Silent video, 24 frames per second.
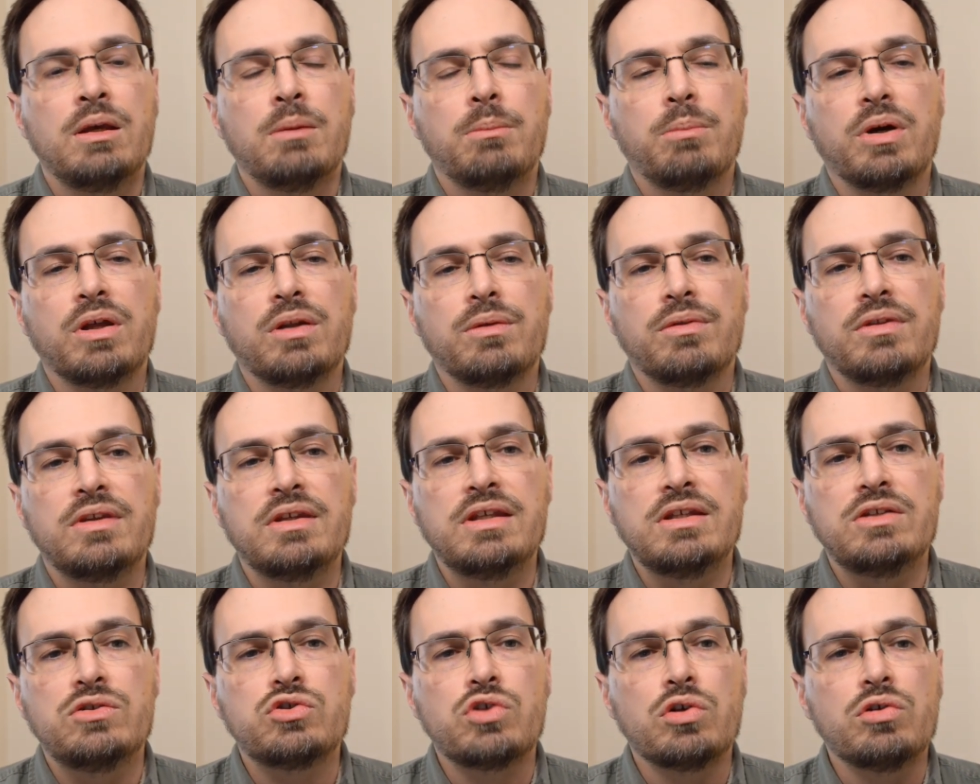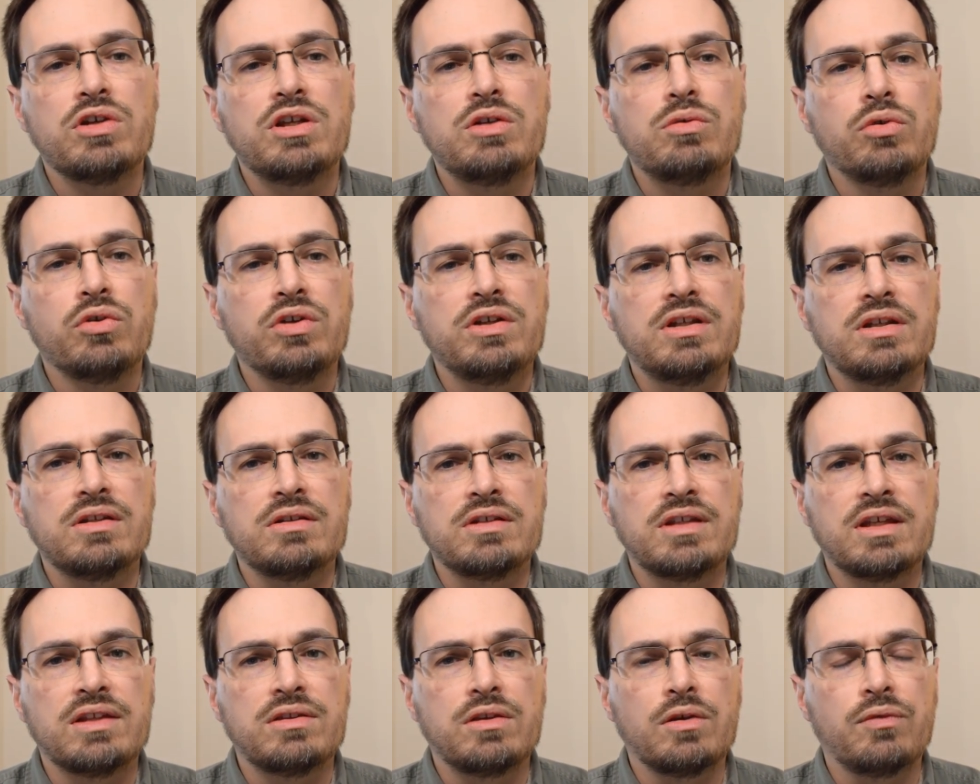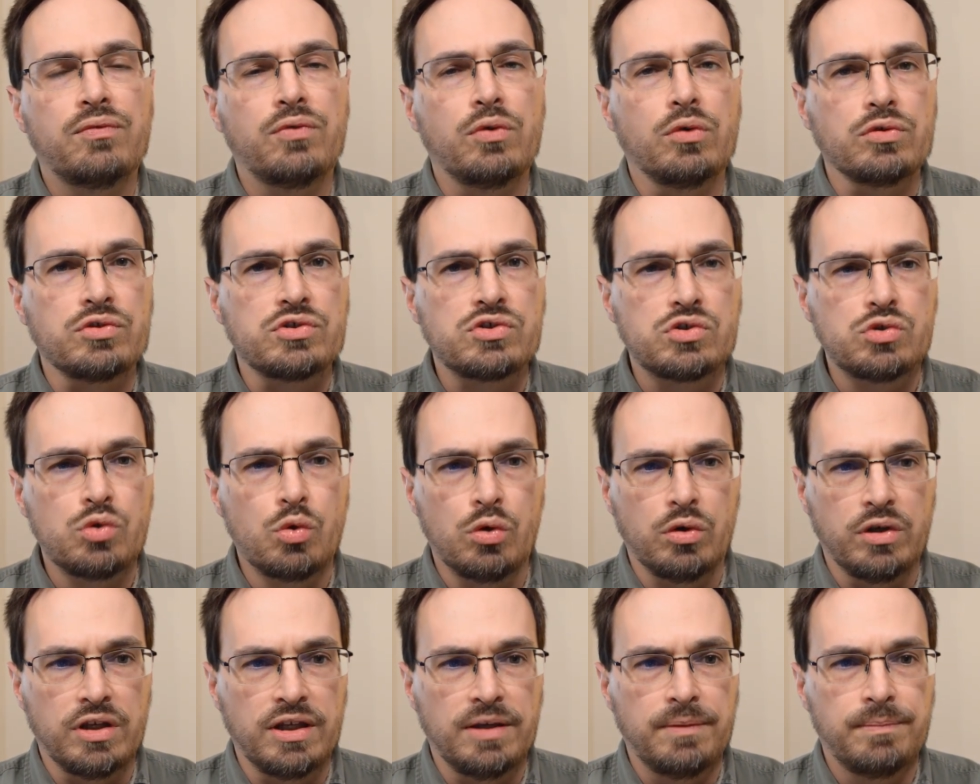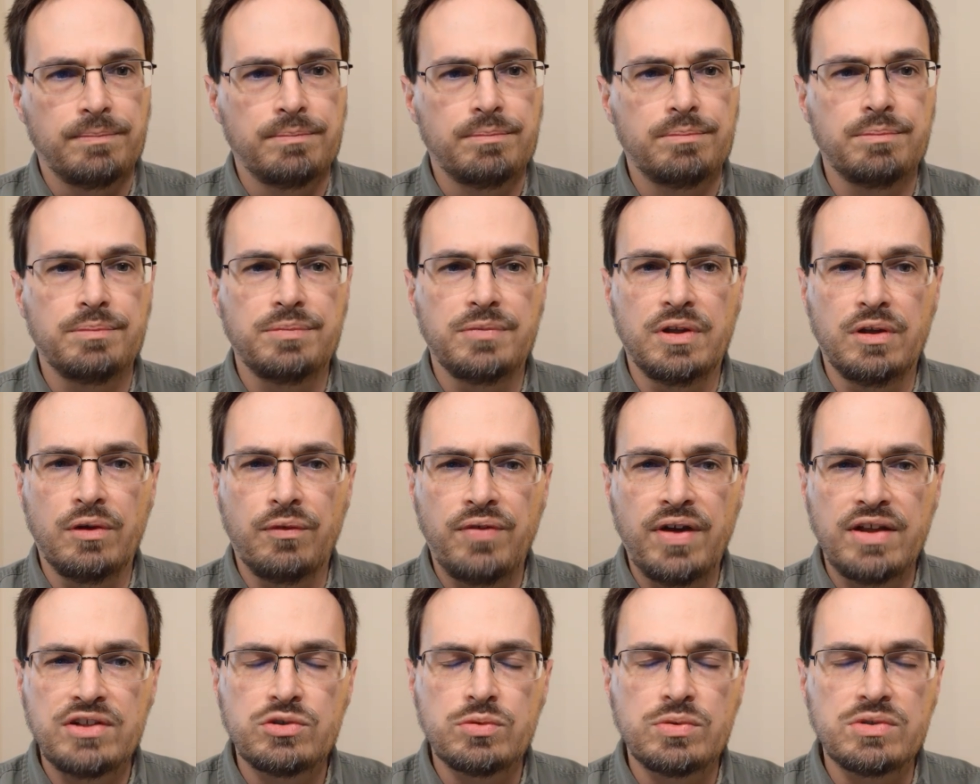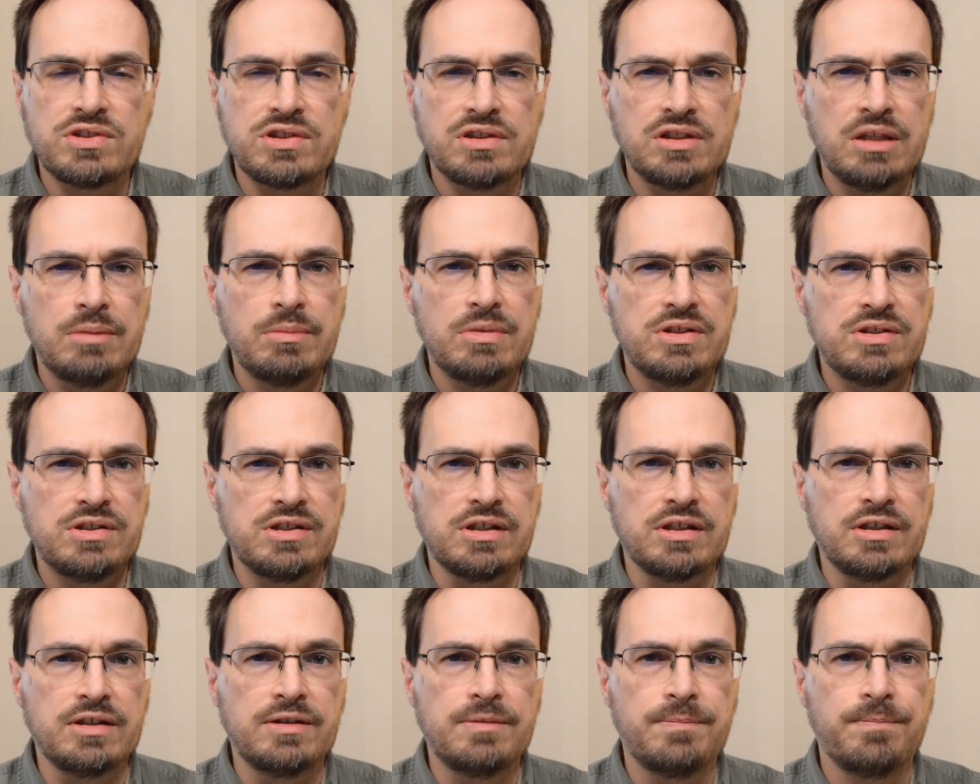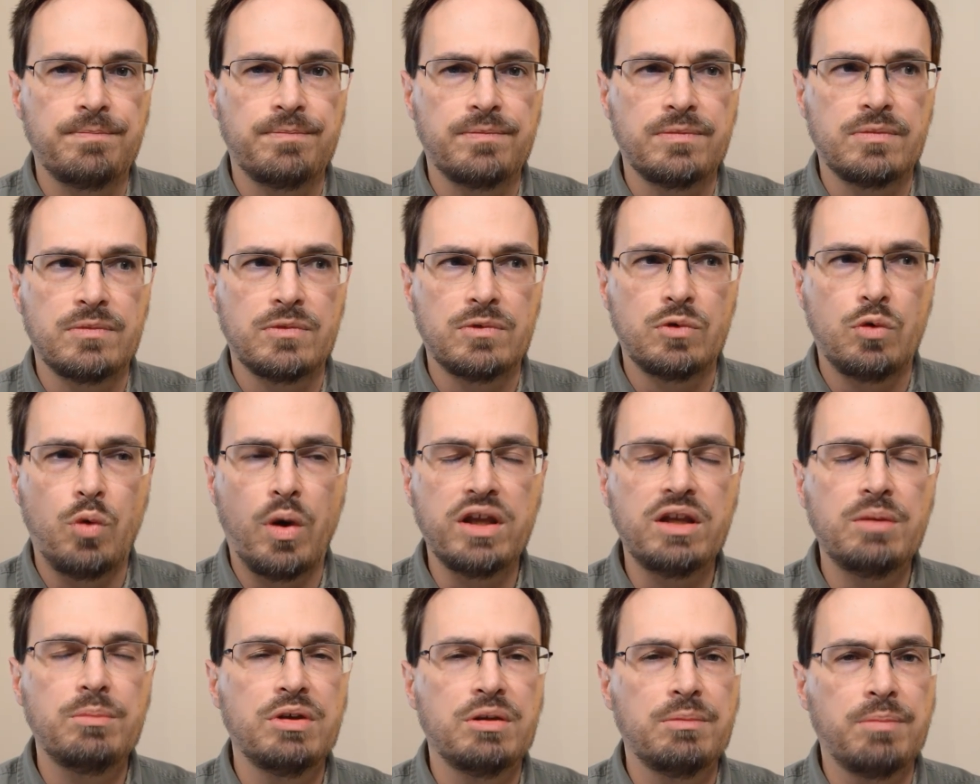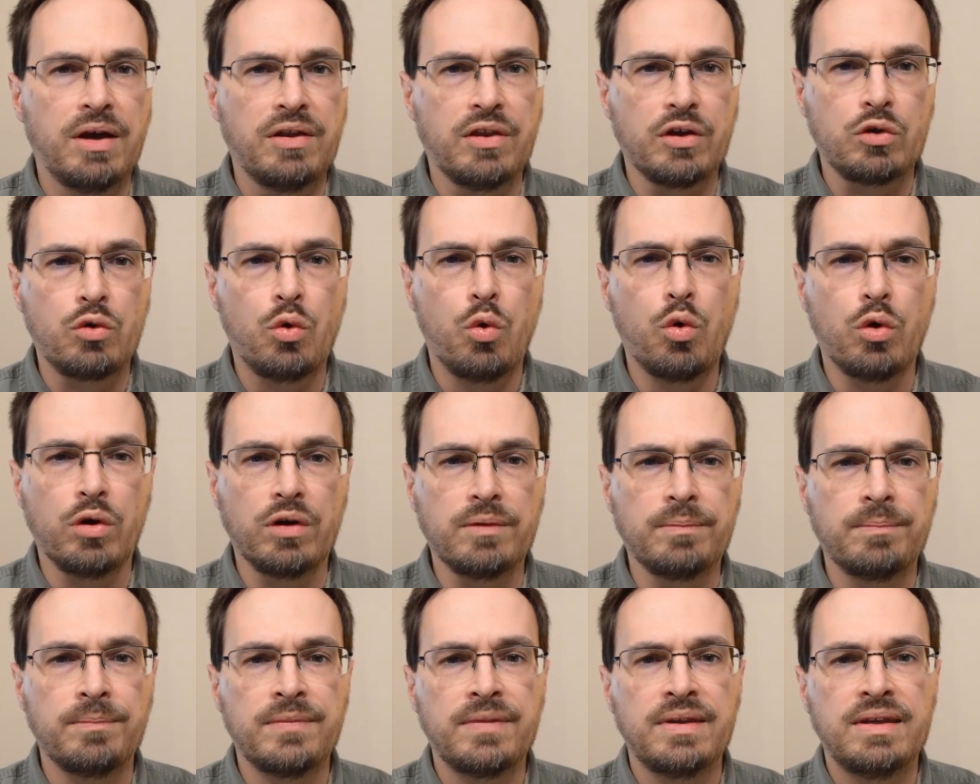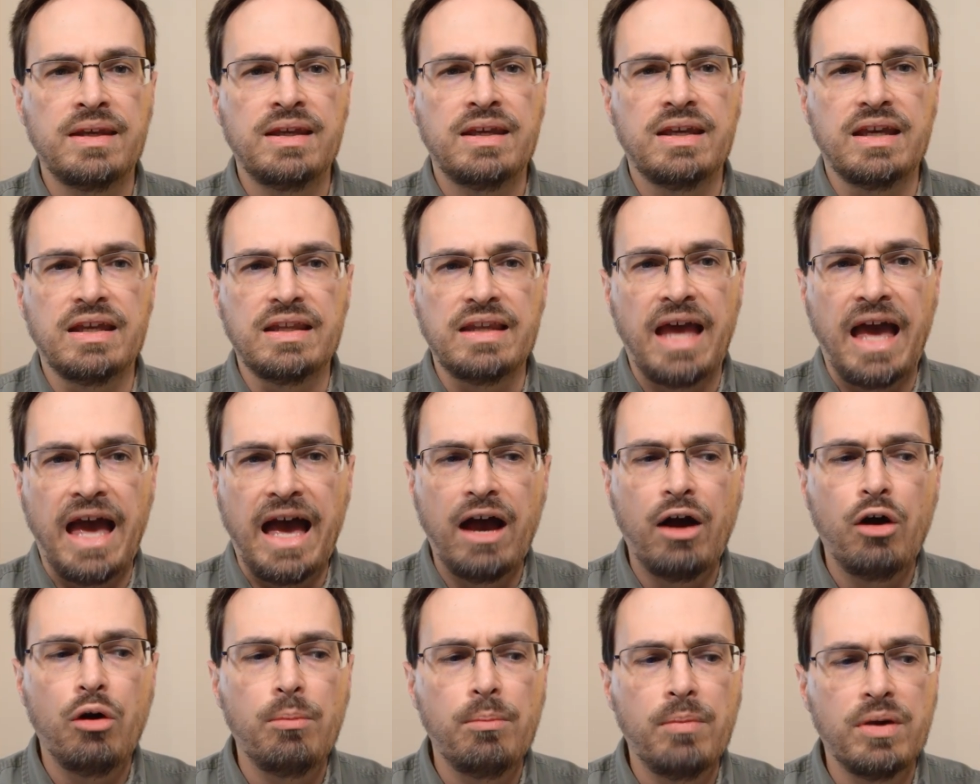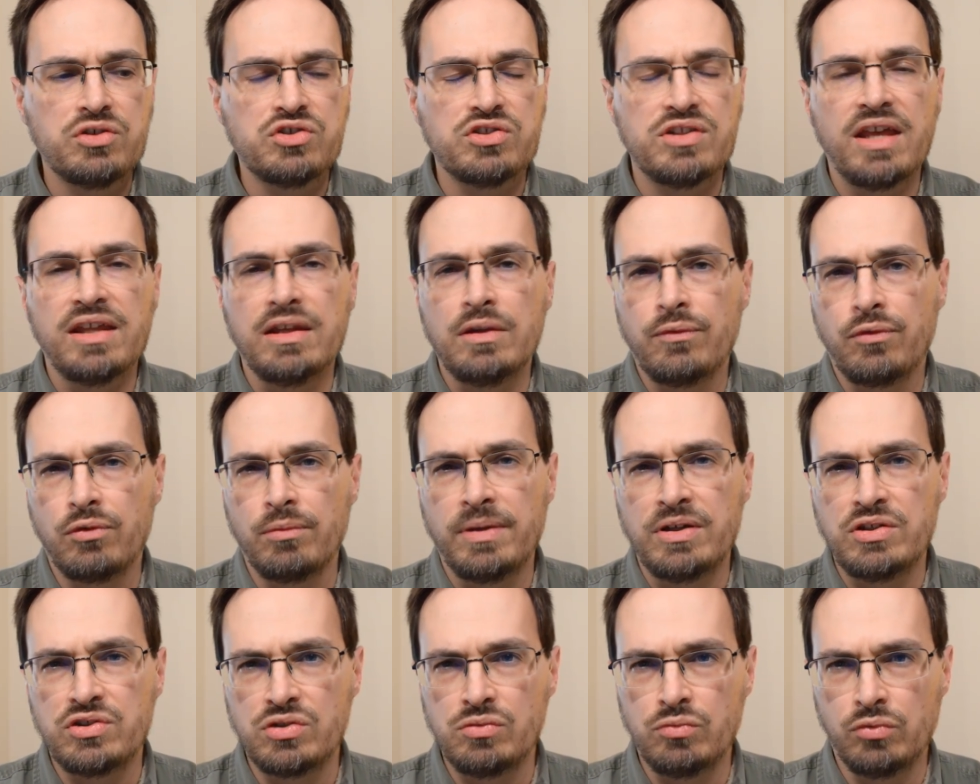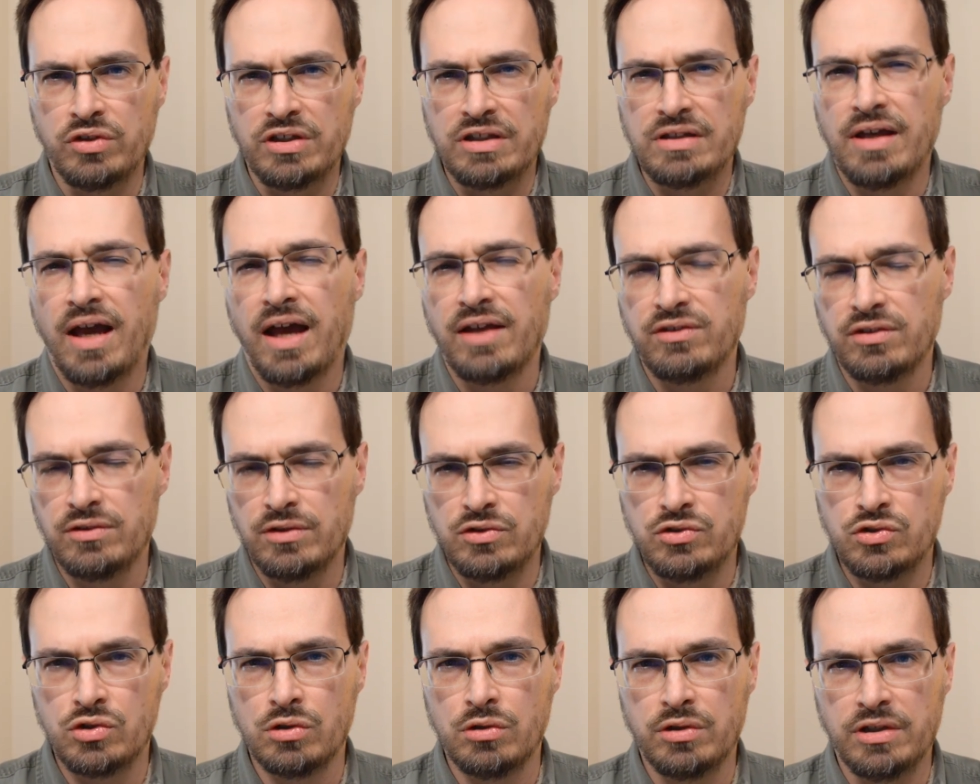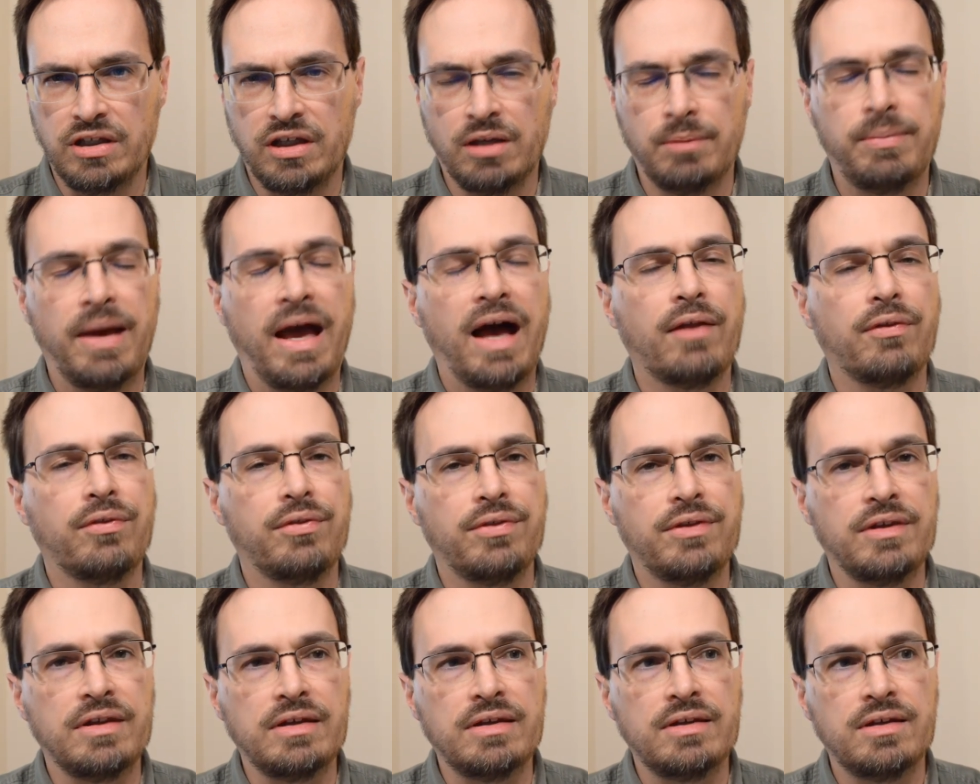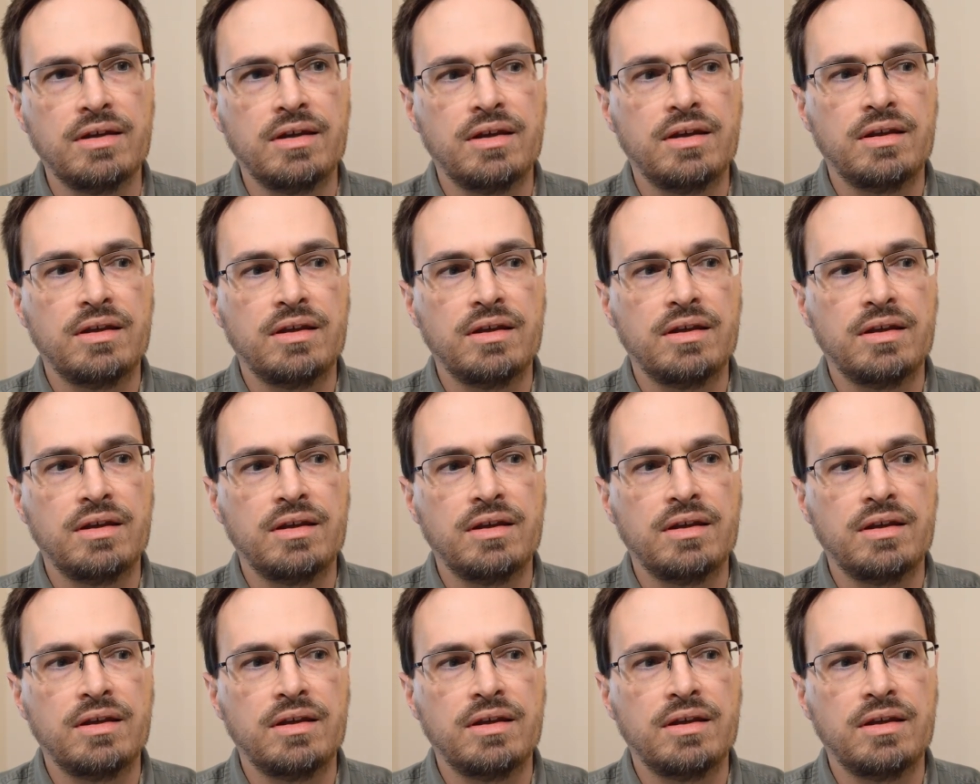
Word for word: But the jury really didn't get the full story. The defense was limited quite a bit by the court in how much that information really got to the jury about the